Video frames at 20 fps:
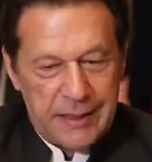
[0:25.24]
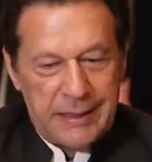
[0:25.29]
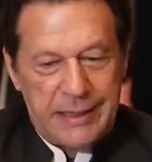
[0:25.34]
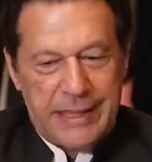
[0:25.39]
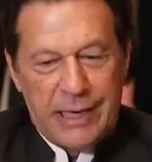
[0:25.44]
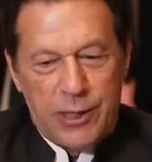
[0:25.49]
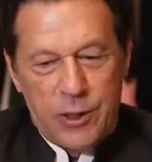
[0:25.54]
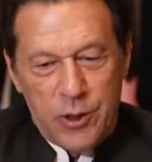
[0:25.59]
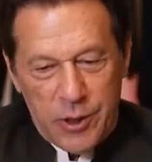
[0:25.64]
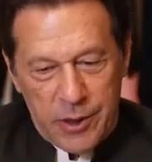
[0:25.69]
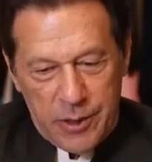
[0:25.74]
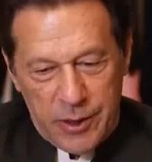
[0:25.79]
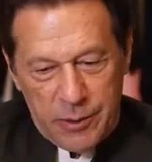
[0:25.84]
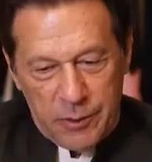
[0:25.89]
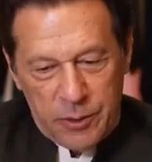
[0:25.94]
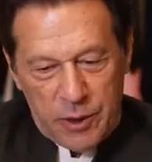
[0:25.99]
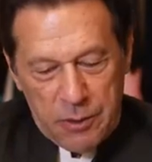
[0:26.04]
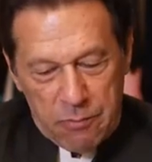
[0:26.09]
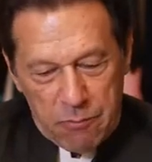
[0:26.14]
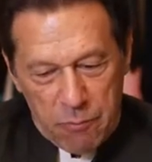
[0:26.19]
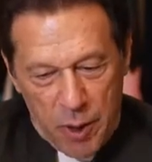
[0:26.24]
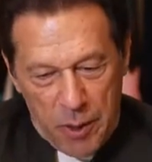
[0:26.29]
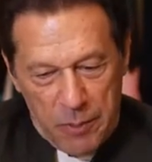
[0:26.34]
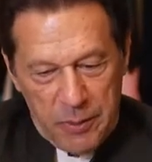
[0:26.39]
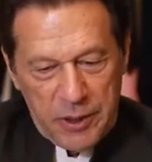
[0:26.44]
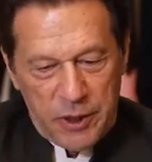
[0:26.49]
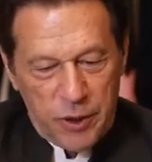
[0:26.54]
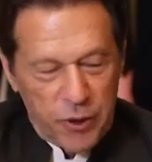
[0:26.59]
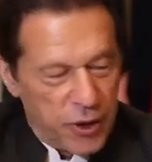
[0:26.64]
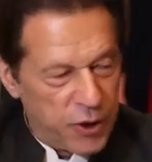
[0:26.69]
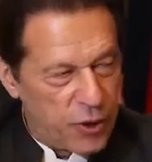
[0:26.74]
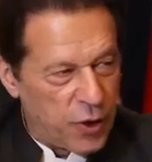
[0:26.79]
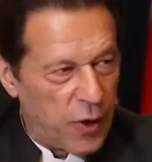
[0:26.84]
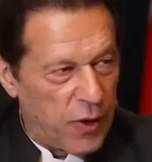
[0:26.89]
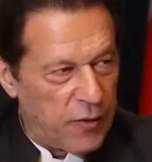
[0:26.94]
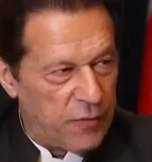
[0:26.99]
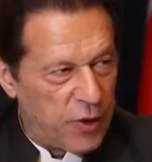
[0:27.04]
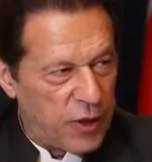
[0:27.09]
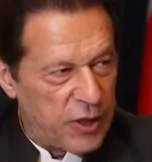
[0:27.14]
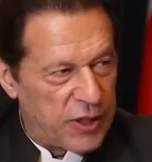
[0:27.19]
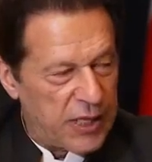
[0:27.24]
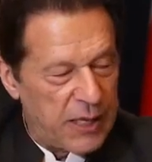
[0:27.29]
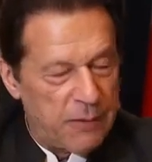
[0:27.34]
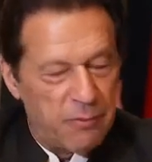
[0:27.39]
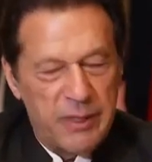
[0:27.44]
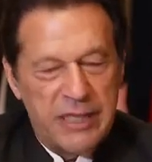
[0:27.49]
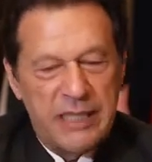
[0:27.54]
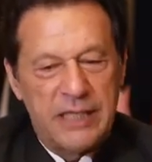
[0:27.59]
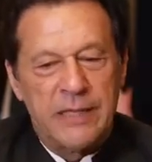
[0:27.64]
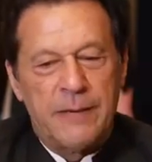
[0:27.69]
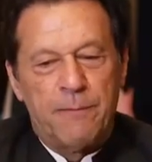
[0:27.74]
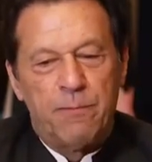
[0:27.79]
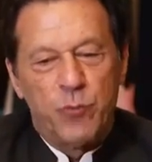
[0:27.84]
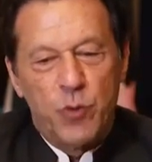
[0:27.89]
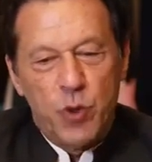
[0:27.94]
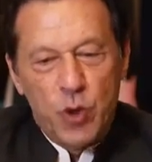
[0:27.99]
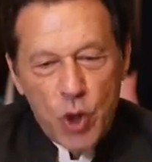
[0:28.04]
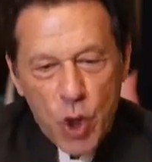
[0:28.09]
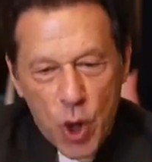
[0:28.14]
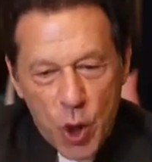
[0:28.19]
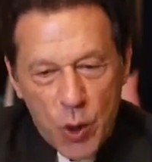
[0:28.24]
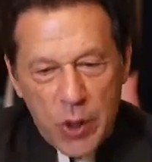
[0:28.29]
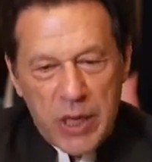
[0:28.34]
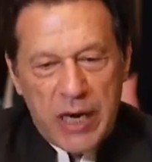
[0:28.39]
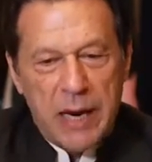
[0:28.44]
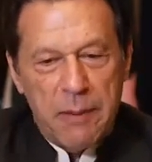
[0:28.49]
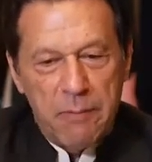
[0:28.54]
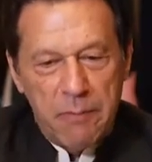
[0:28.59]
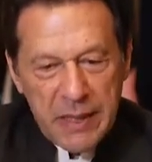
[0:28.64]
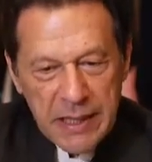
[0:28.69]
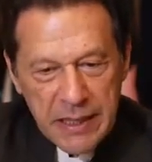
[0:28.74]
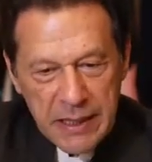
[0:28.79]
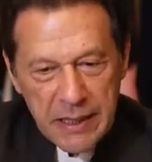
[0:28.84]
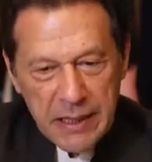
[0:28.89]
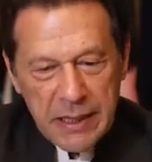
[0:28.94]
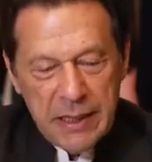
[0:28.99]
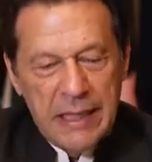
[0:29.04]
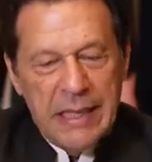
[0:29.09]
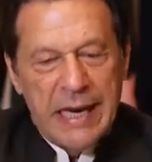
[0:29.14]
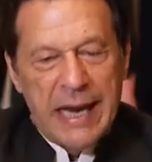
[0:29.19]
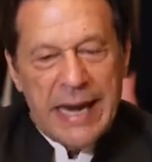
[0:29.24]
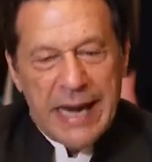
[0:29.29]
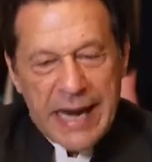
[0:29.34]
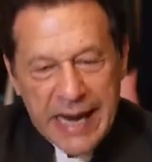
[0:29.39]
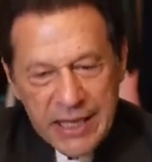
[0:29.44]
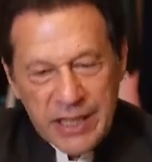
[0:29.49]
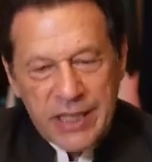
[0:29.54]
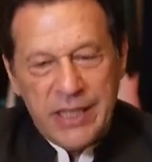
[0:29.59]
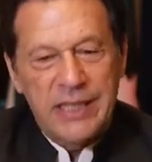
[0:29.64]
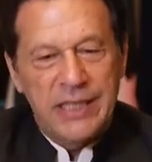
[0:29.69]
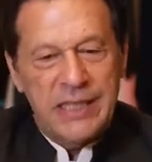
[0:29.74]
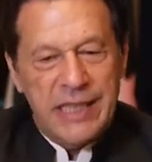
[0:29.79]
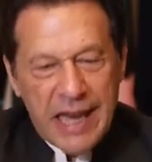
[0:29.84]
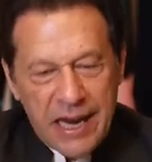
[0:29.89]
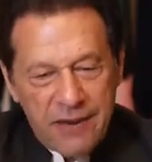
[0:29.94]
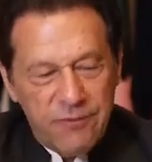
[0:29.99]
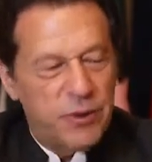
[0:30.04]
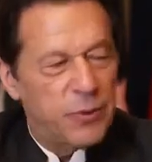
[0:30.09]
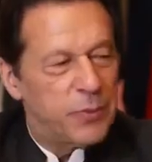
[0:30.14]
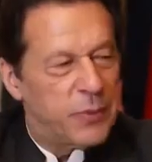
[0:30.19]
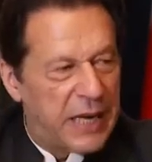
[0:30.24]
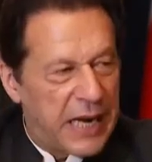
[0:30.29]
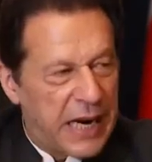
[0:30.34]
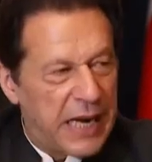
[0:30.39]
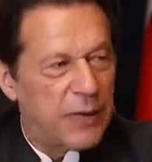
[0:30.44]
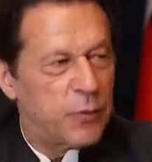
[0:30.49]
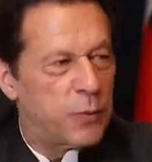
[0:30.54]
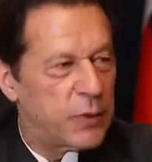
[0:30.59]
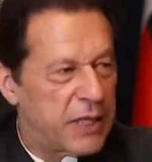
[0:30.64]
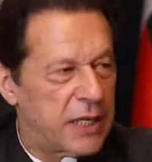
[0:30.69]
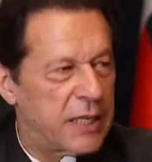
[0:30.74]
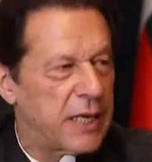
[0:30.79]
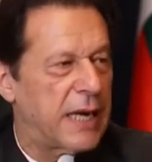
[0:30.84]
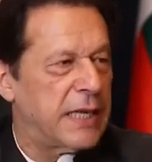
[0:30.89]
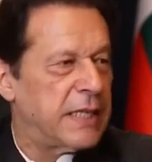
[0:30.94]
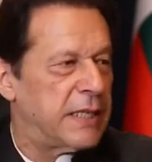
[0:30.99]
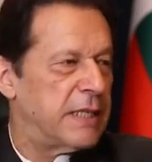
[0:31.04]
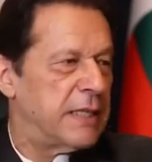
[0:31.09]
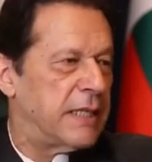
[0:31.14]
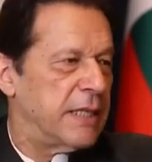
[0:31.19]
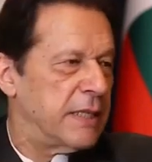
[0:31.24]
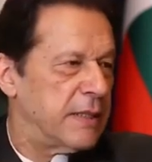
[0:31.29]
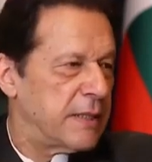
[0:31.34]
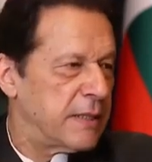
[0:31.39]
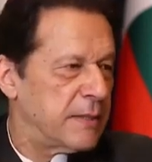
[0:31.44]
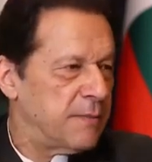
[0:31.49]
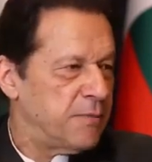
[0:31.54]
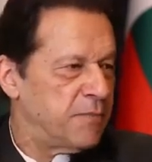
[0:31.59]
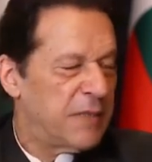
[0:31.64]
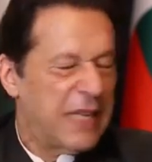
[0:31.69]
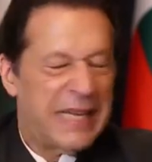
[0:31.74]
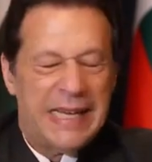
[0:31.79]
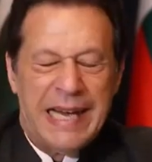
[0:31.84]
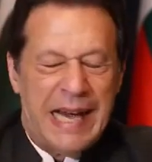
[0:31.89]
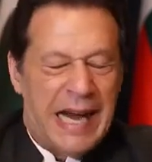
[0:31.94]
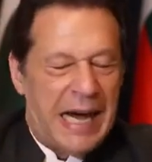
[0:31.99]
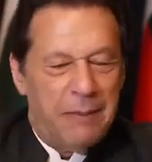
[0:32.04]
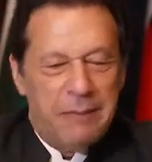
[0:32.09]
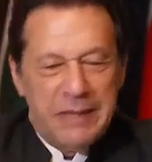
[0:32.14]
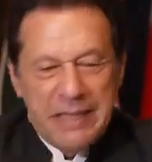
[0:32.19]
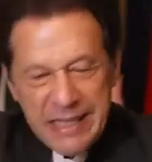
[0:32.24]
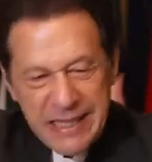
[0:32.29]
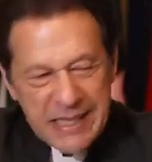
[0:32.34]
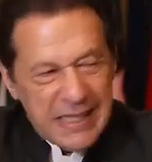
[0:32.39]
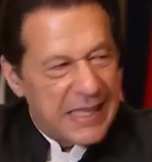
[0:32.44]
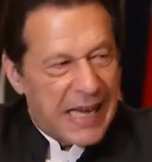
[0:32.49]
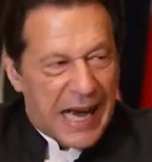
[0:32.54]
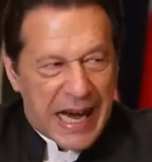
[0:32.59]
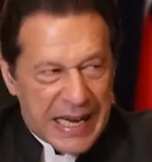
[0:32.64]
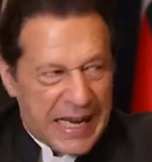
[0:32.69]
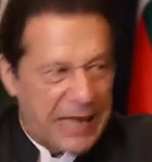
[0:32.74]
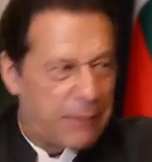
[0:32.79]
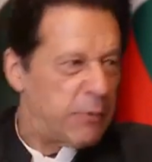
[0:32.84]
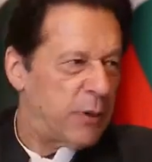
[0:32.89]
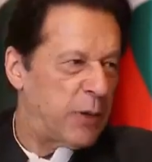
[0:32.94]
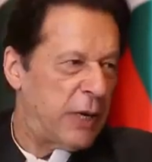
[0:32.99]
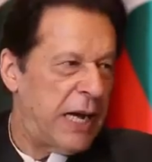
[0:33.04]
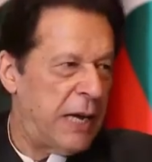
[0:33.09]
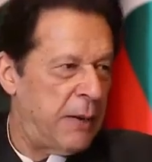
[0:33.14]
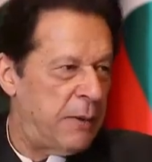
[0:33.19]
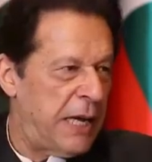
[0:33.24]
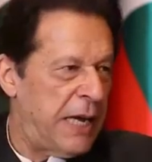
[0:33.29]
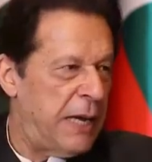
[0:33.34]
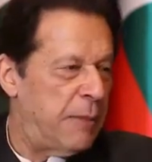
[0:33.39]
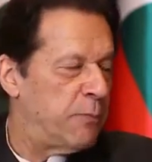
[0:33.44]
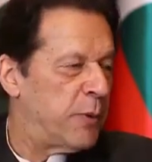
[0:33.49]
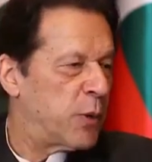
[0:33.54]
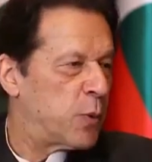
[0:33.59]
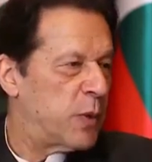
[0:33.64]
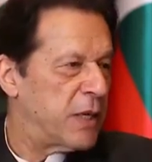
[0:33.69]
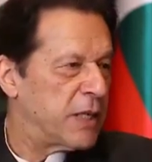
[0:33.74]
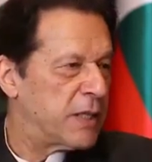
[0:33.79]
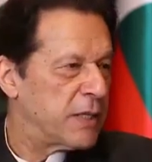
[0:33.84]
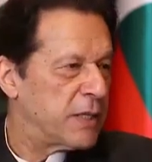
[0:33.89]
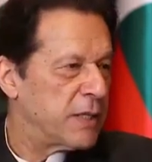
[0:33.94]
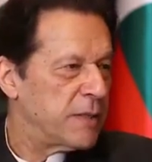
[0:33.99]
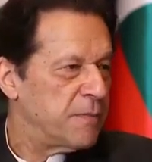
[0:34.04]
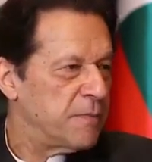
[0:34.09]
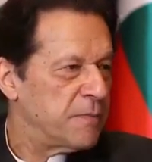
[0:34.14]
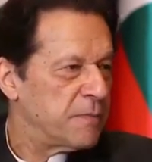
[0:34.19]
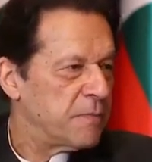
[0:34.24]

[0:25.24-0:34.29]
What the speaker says: that the moment you dissolve your assemblies, no government elections have to be held within 90 days. I mean, this is unambiguous.